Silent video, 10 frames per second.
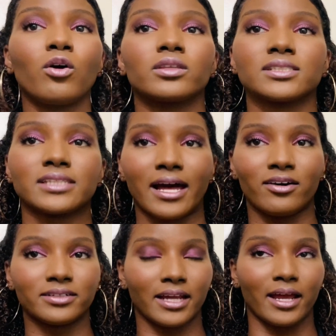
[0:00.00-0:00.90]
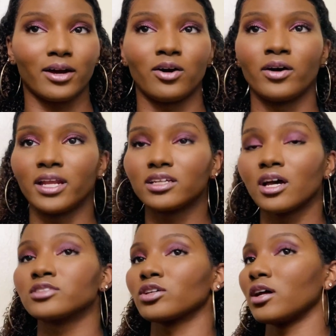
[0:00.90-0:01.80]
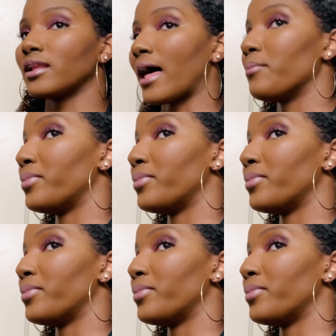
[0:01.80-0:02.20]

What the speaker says: the style down, and it does look a lot